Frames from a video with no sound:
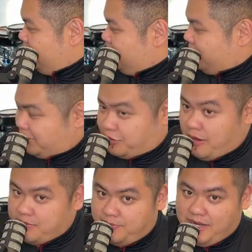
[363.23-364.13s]
I
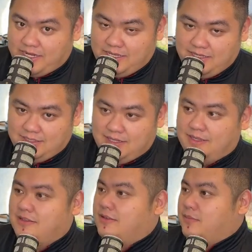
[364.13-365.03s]
scraped my knee
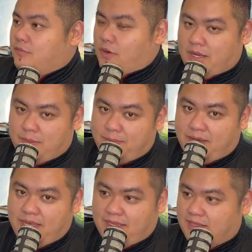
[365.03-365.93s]
riding my
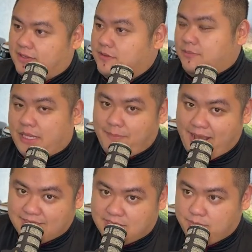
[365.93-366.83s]
bike, played
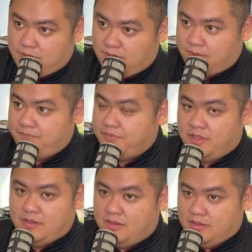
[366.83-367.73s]
basketball.
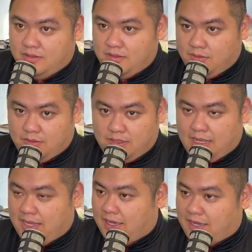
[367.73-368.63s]

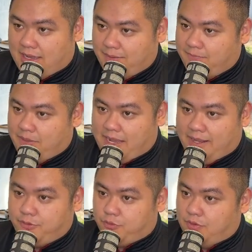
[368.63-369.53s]
I
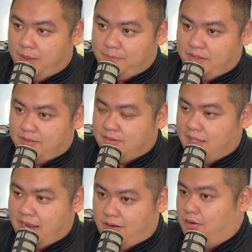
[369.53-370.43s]
grew up in
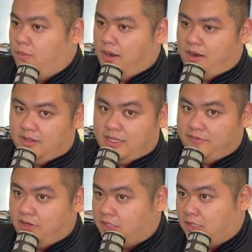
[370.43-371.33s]
the era where
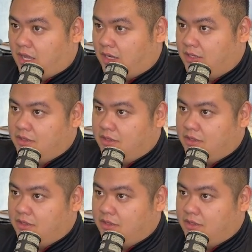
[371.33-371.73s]
11 o'clock